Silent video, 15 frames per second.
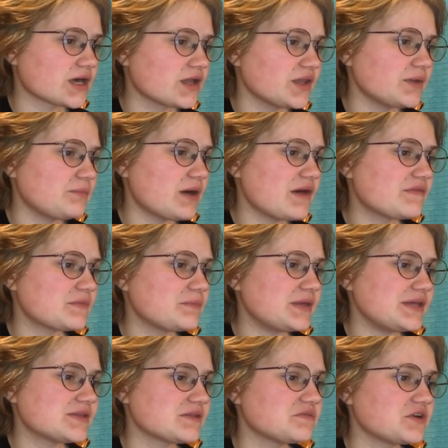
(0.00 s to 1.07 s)
Clip off a
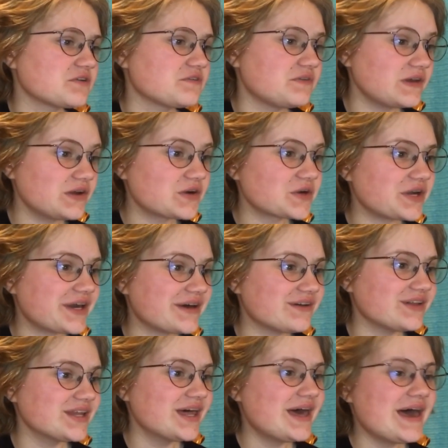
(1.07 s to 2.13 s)
piece of your
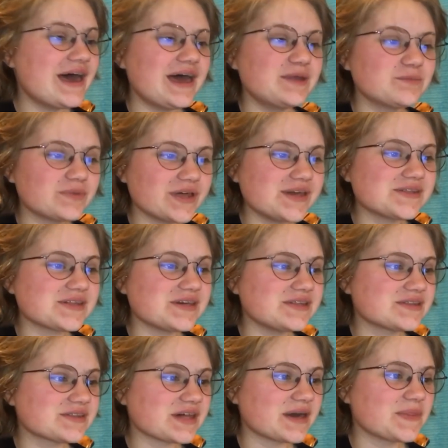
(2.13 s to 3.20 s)
fingernail and place it
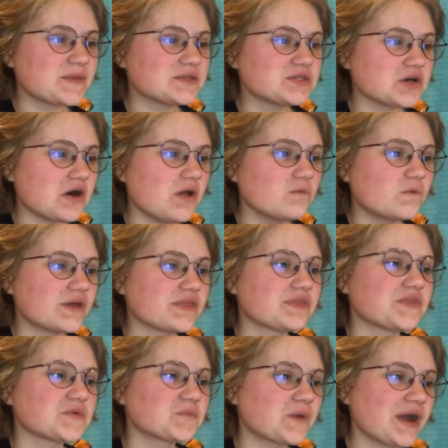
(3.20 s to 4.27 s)
inside the doll
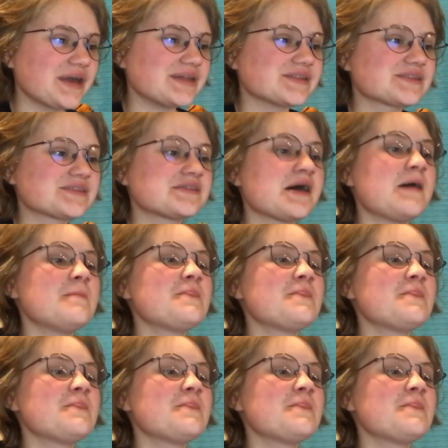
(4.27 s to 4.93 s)
with the rice.